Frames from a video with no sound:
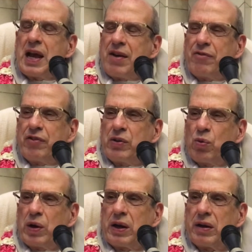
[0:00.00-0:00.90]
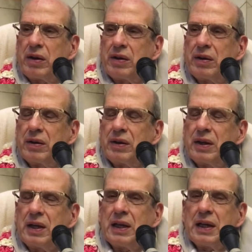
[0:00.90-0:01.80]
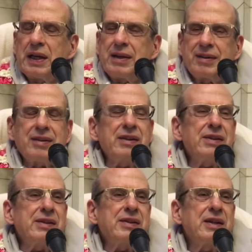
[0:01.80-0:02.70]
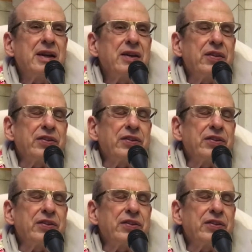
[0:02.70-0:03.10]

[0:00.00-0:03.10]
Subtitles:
everywhere, he sees the